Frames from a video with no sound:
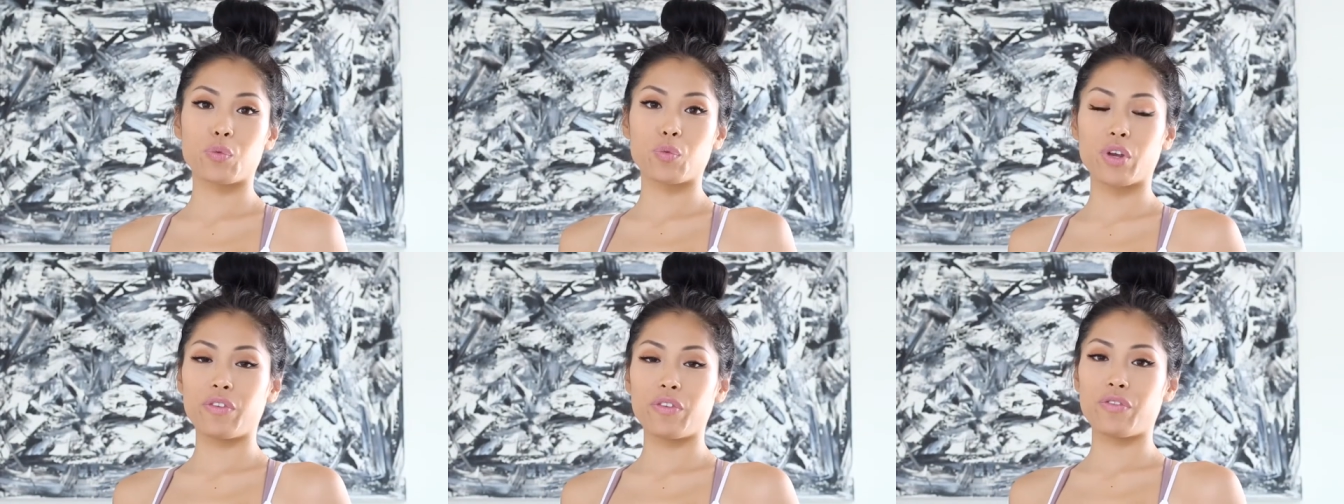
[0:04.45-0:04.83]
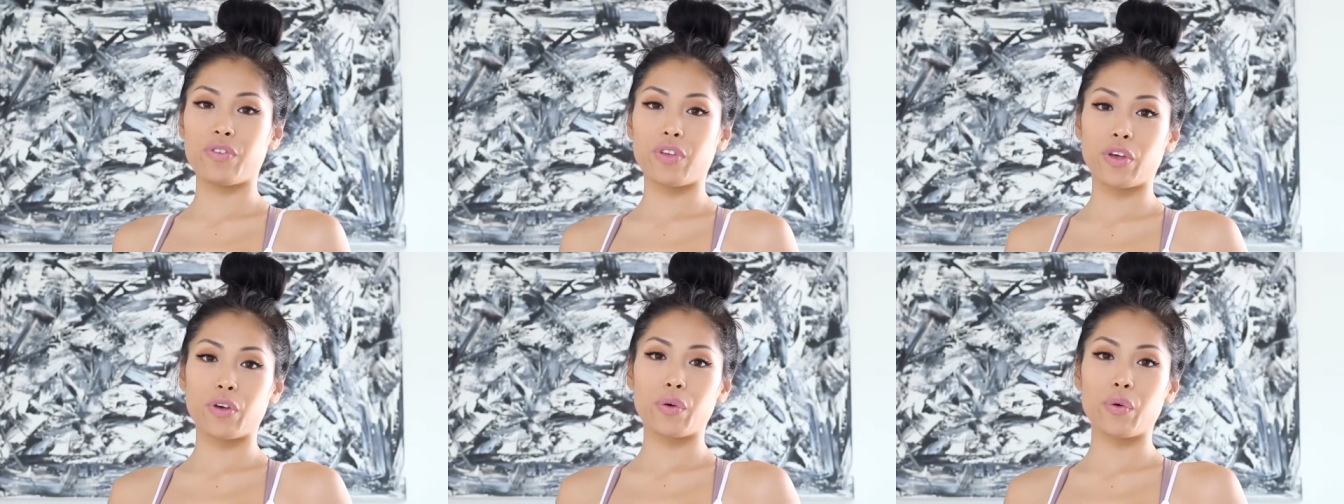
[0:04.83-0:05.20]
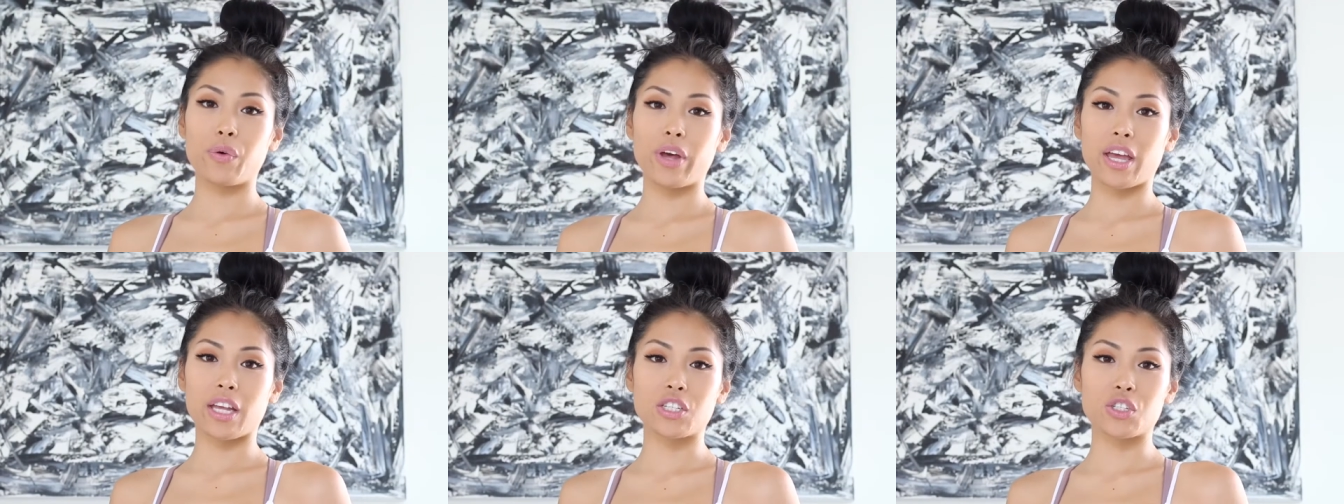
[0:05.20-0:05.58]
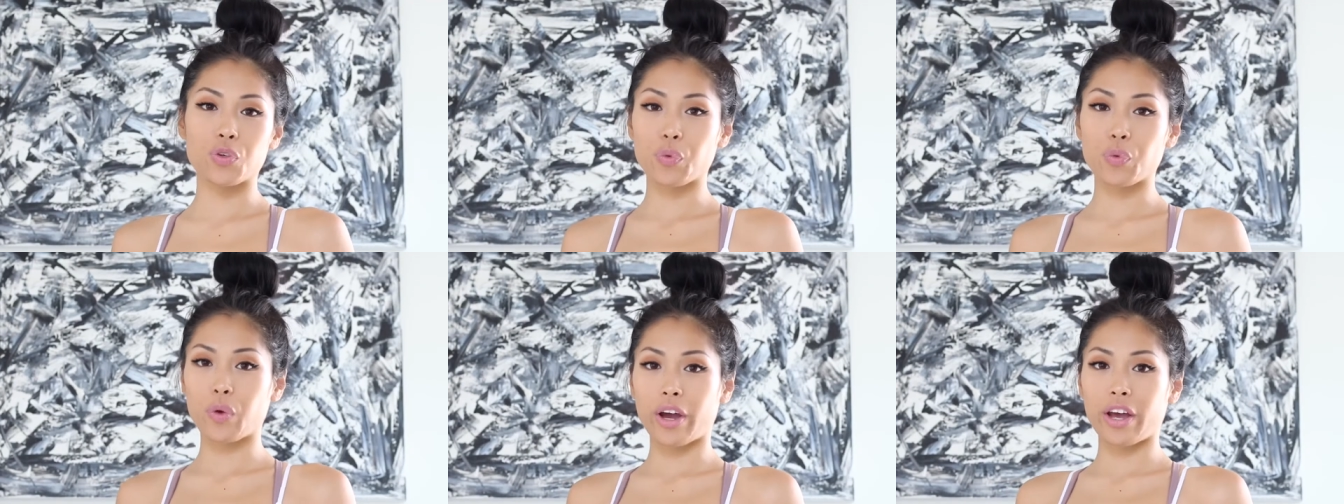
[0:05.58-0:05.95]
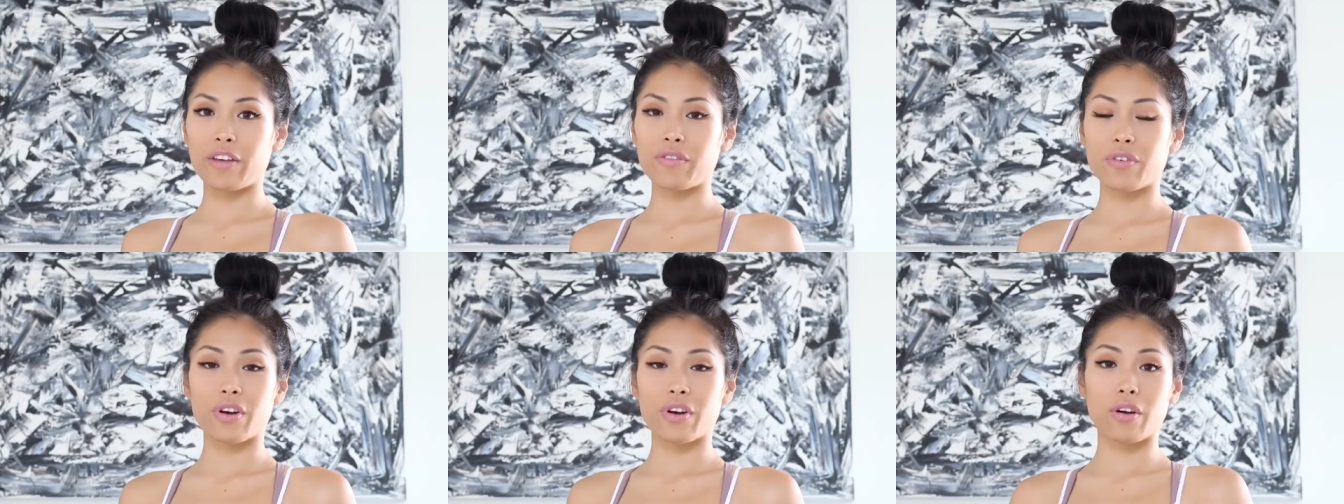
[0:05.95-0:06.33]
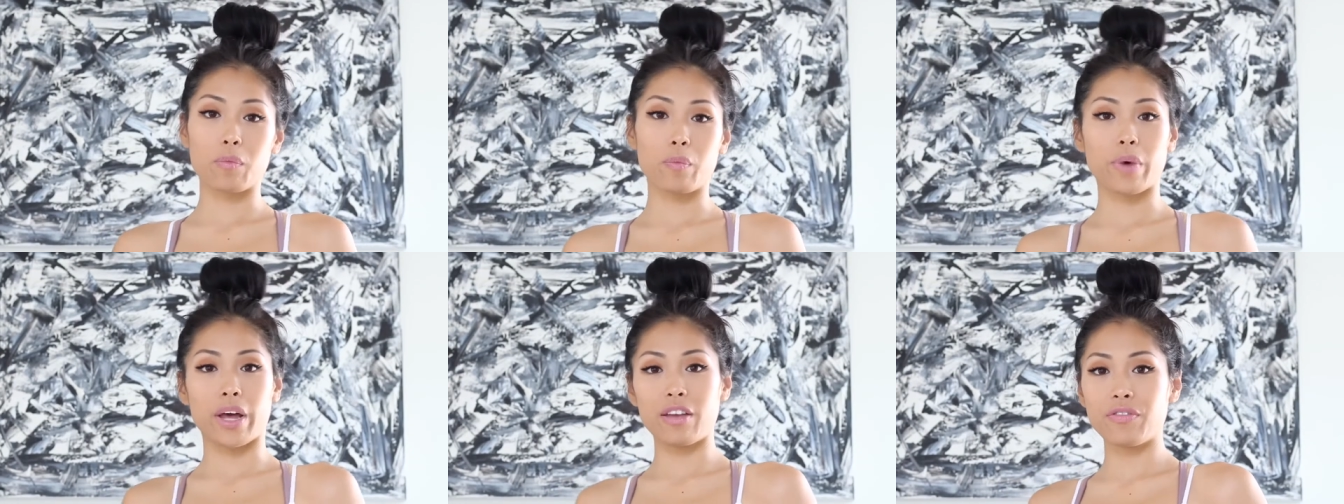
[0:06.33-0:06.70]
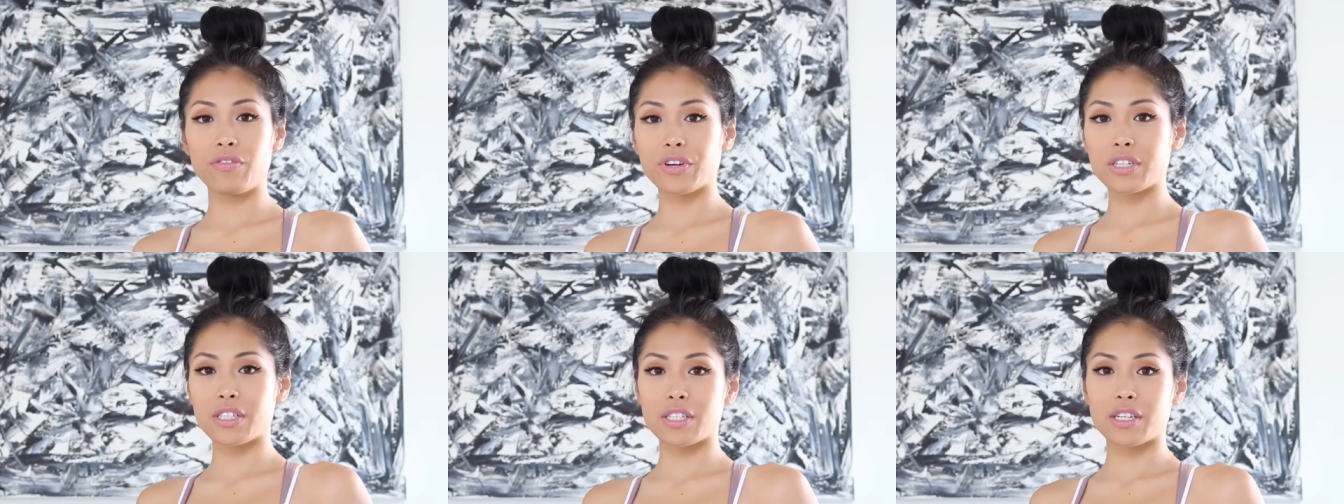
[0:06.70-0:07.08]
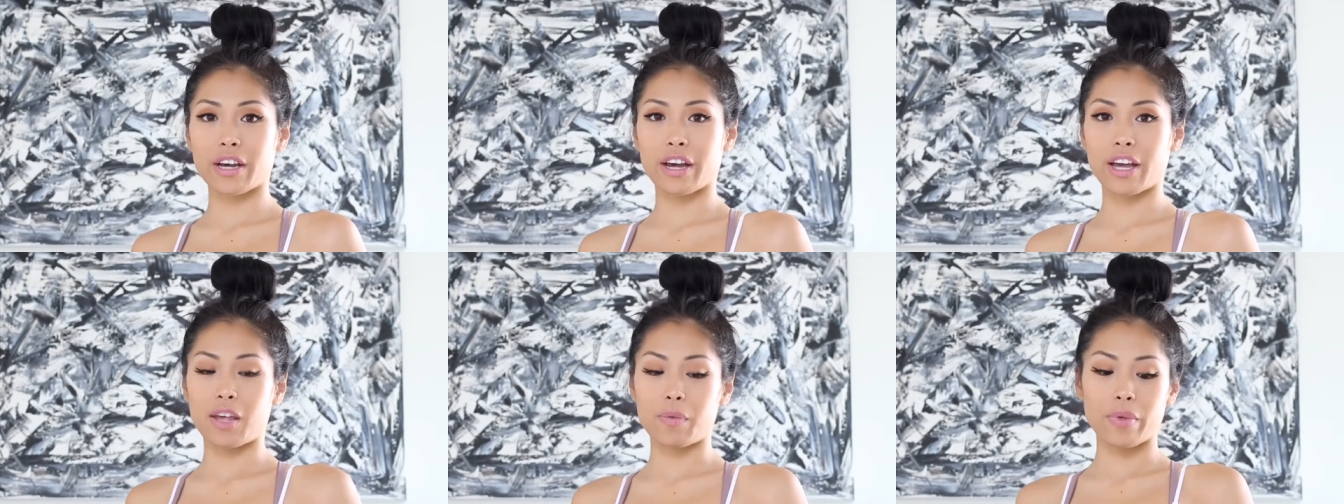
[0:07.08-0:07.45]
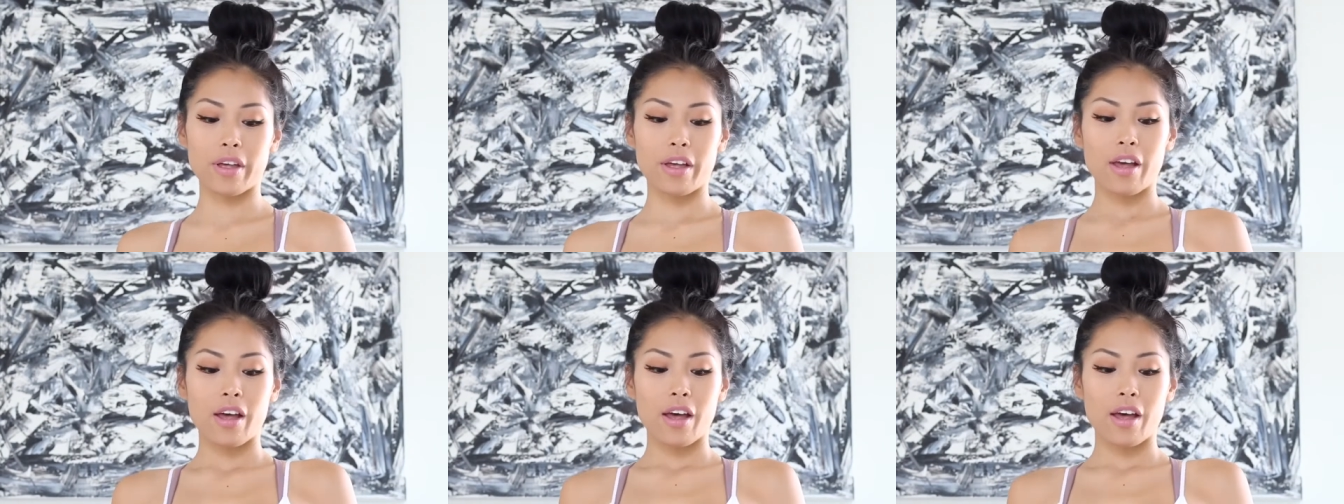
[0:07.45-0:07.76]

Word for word: review and try for my first time